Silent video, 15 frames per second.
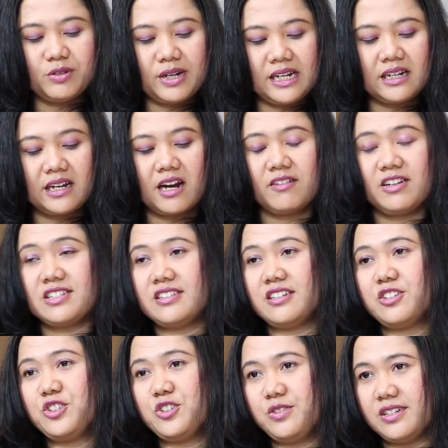to encourage
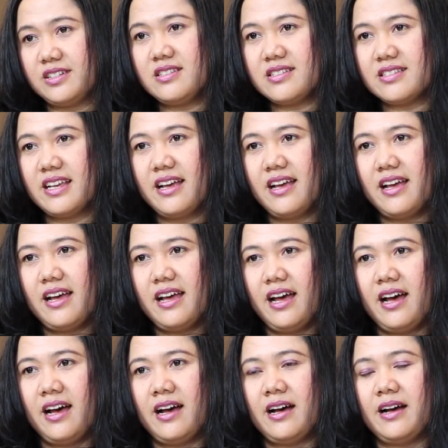their students
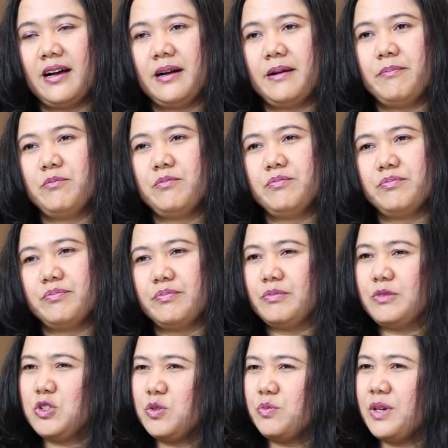
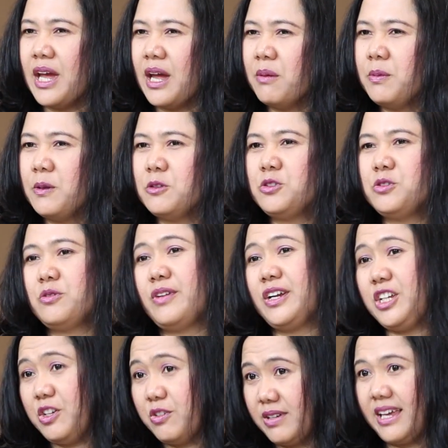to be able to
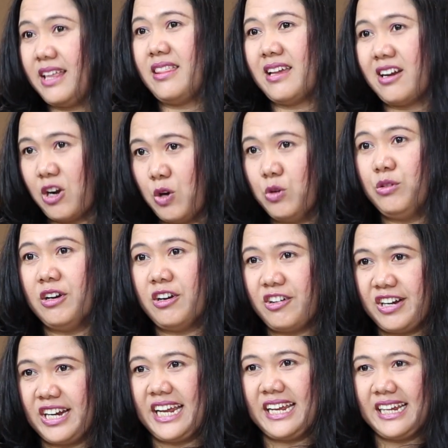regulate their own
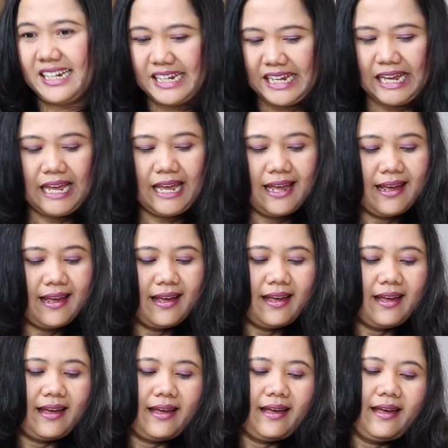learning.
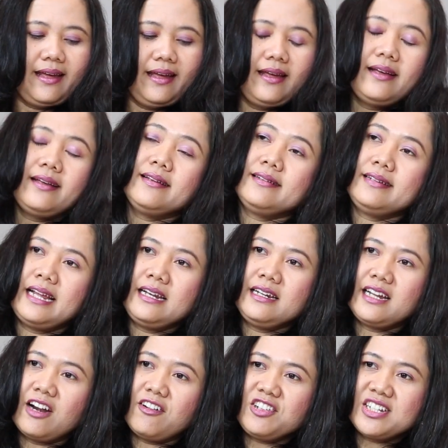And
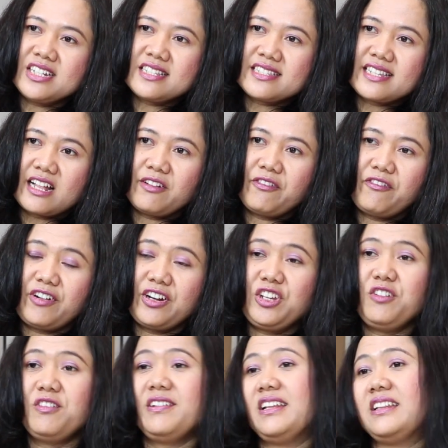encouraging
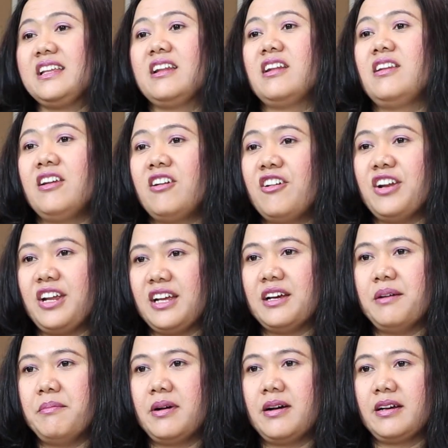self-regulated learning
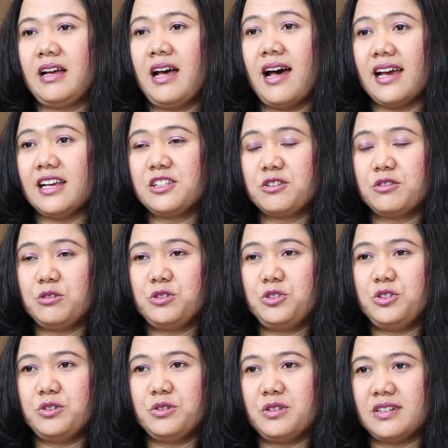among high school
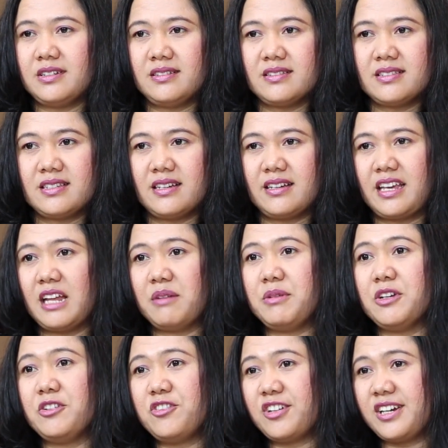students can be
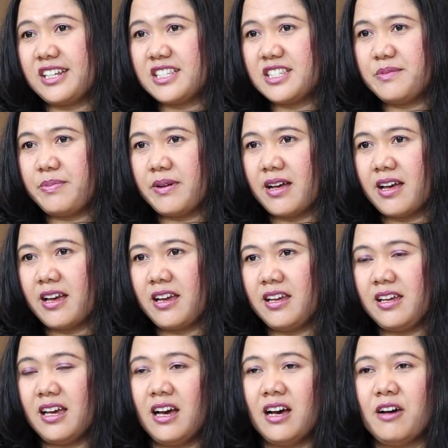addressed
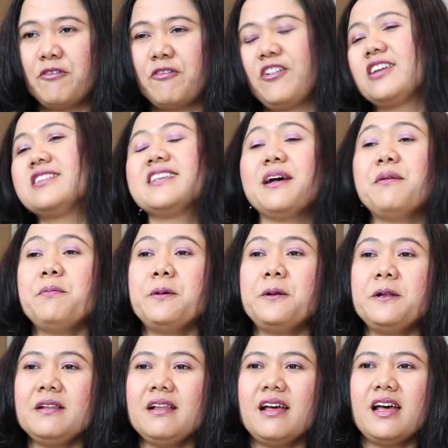by, for
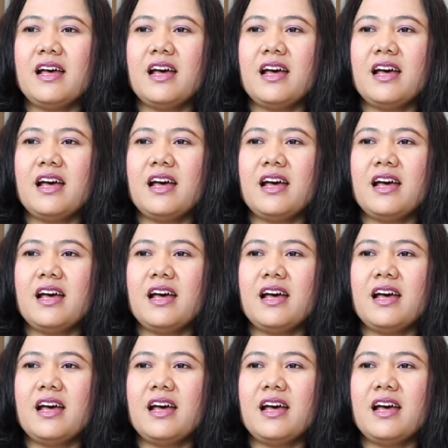example,